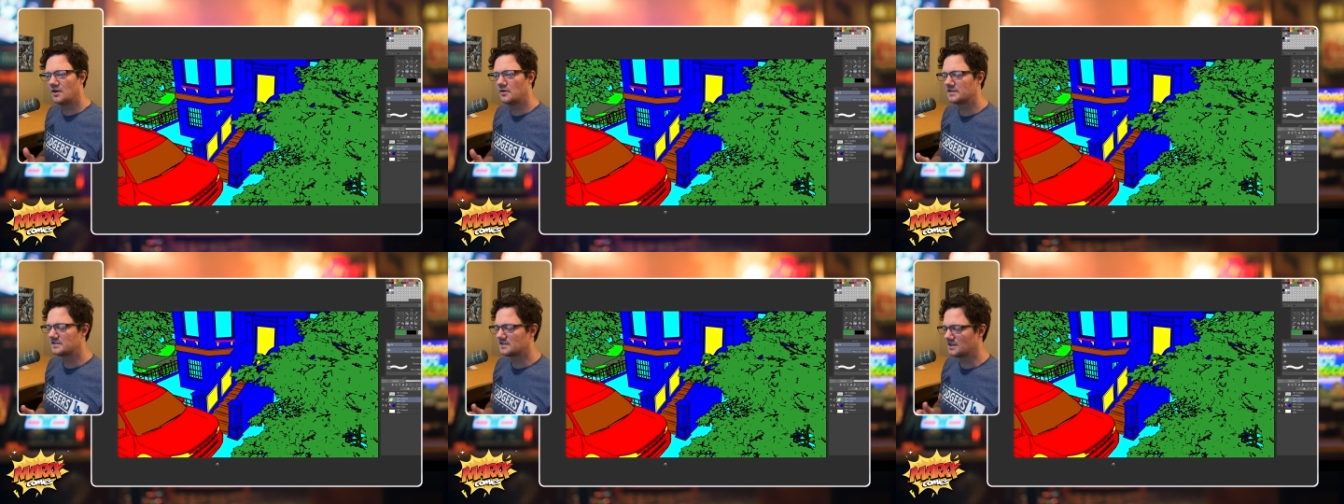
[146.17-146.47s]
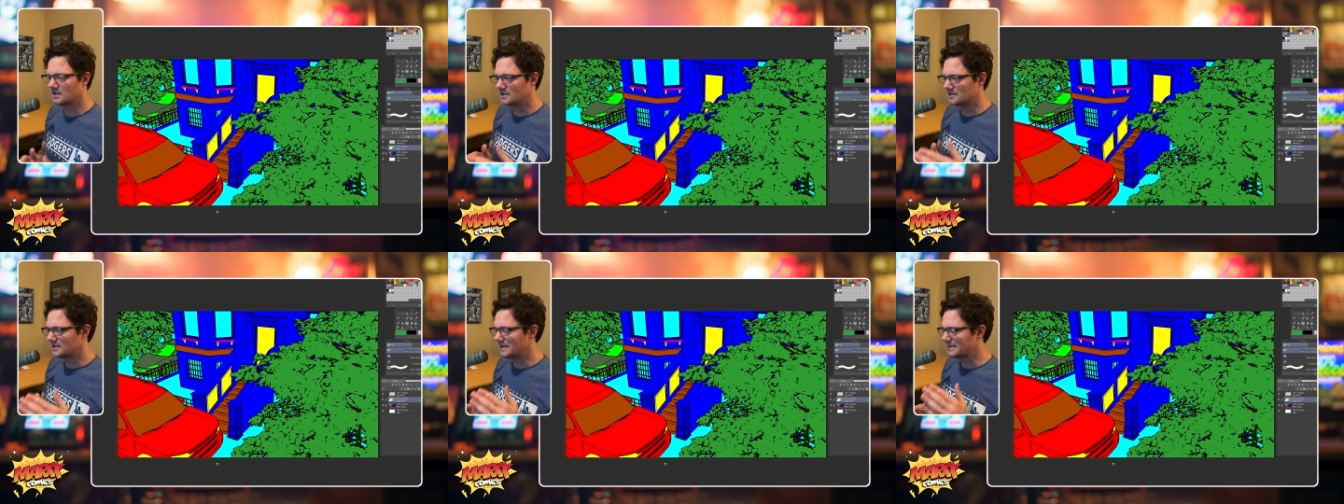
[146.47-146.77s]

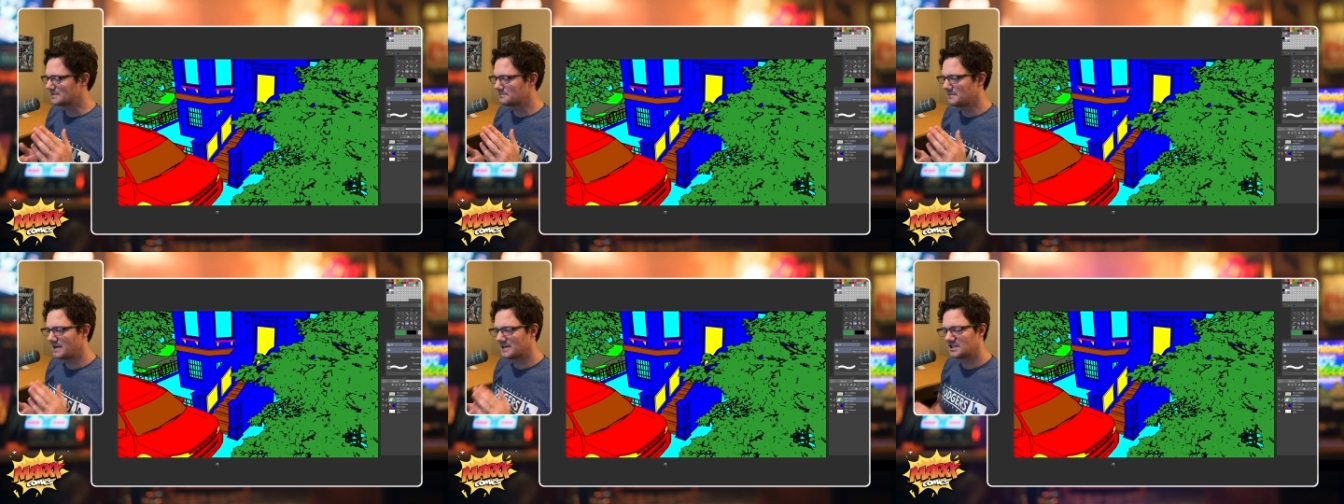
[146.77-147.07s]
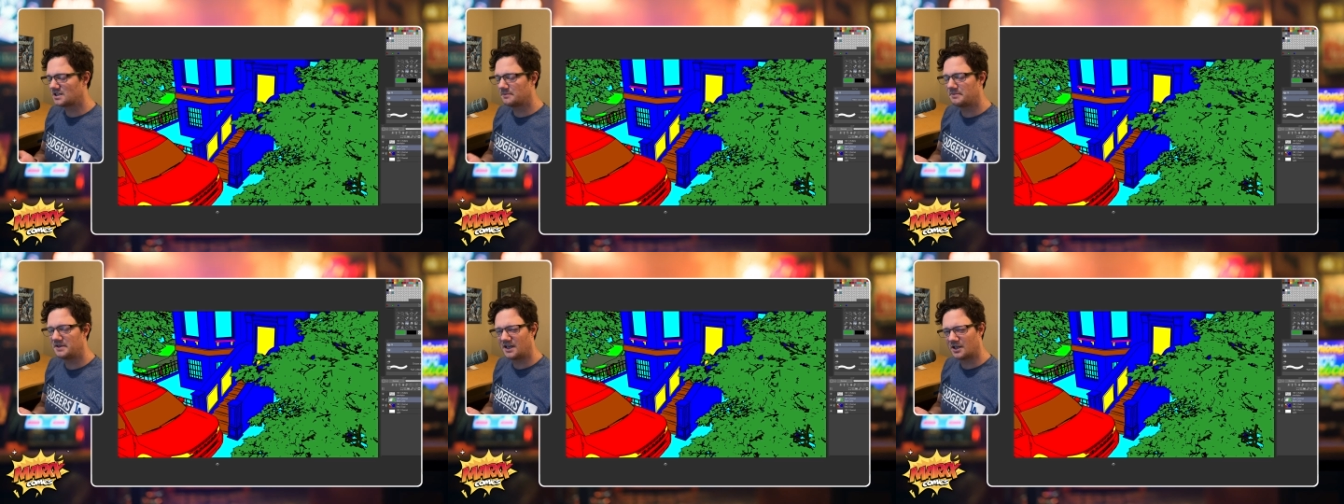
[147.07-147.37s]
it's meant
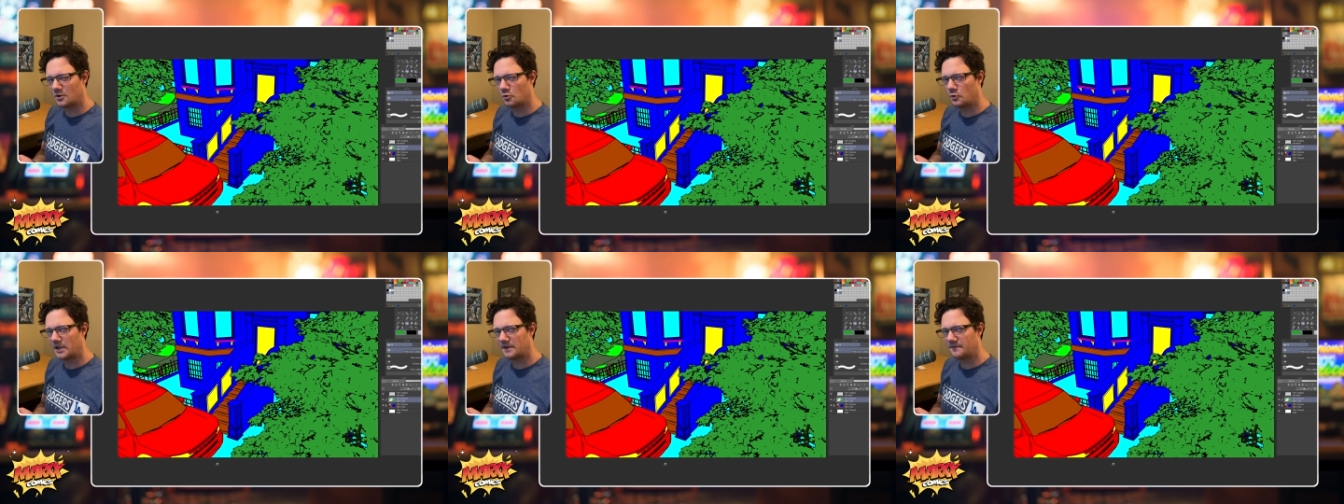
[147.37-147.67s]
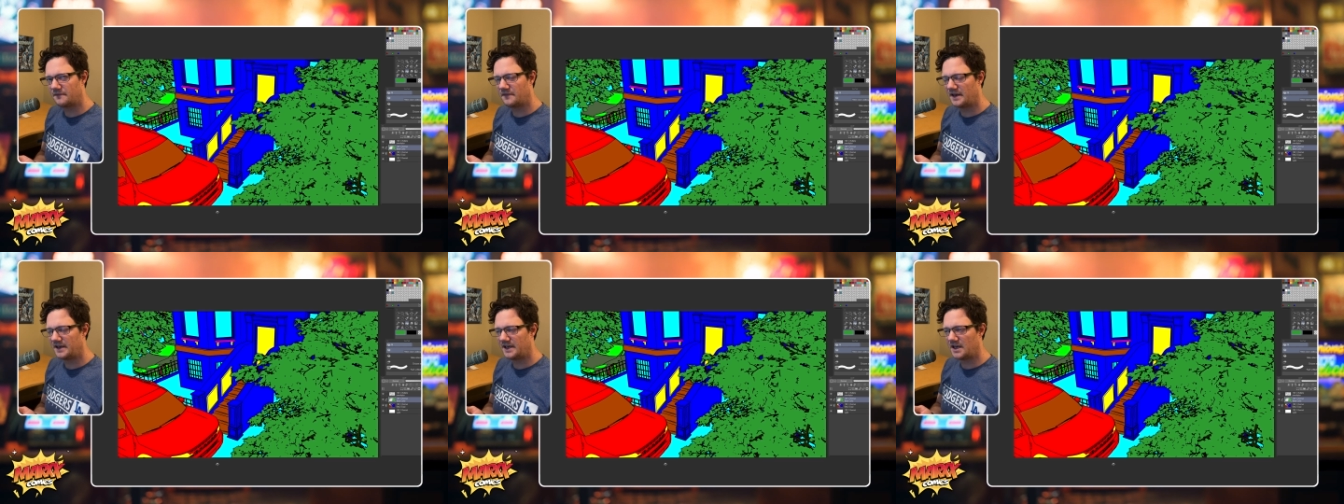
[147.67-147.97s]
to be a quick
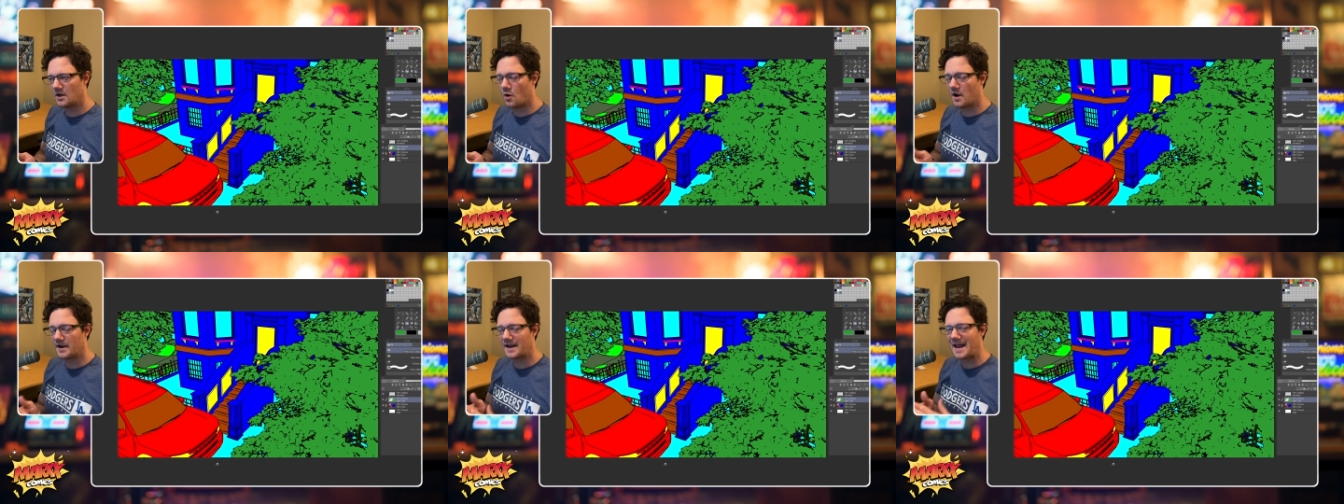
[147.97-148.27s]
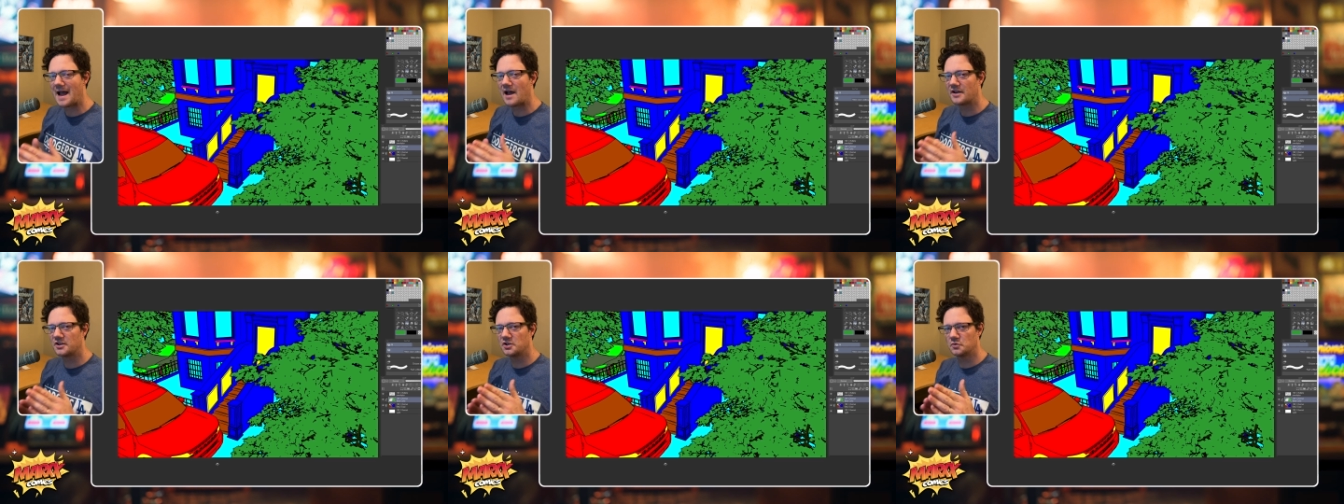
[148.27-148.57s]
video on
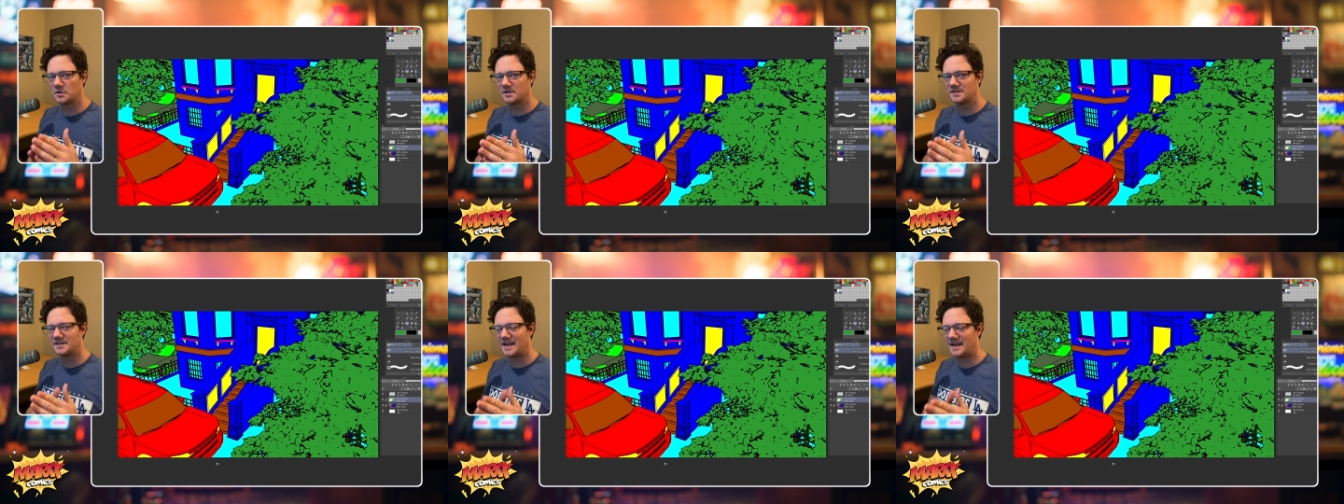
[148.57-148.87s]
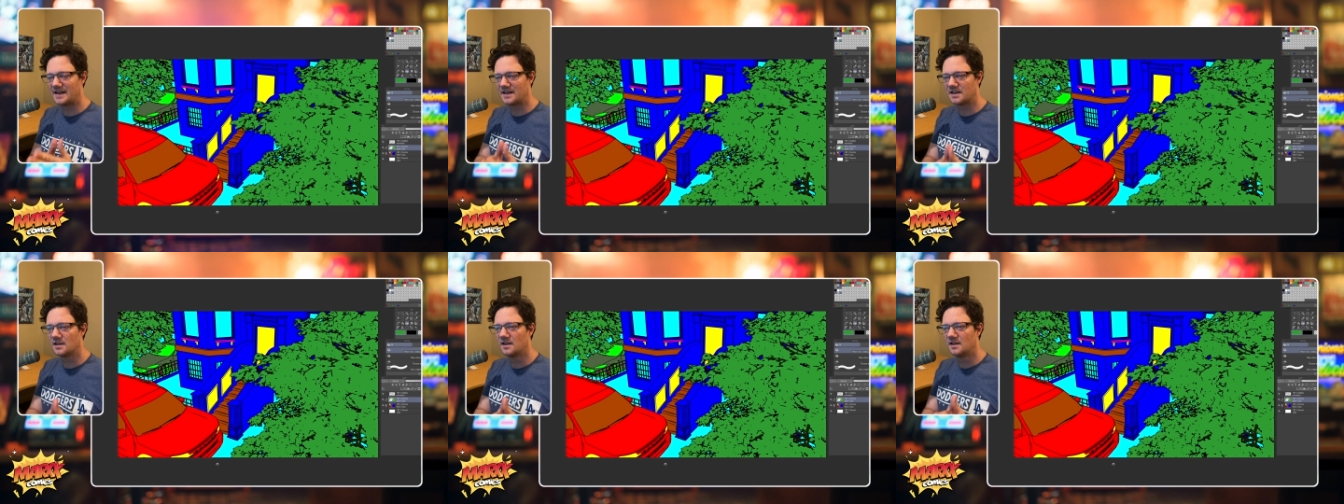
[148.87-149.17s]
how you would
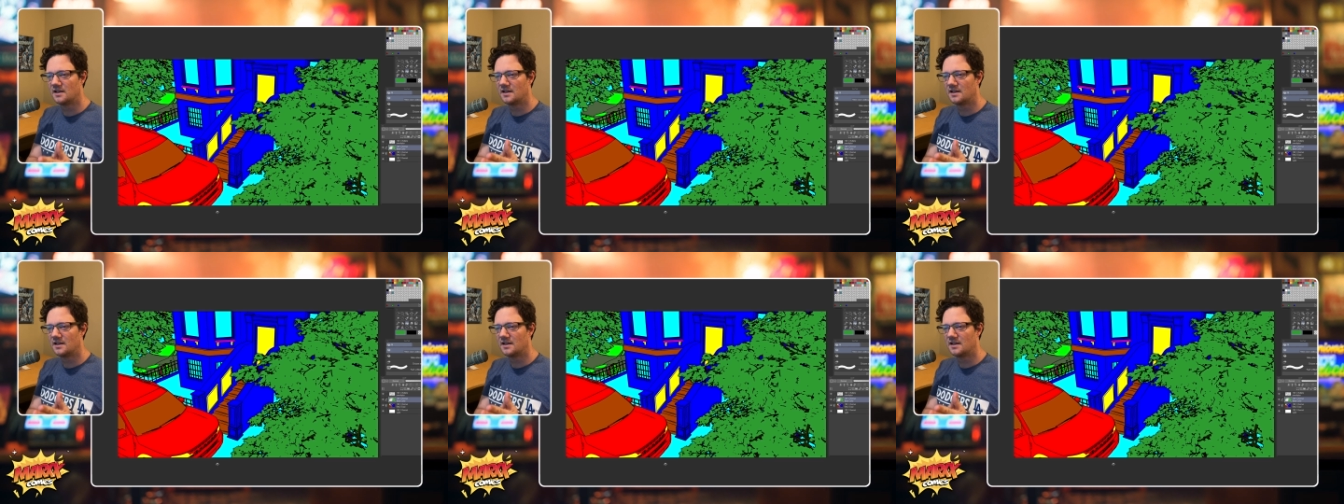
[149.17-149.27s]
take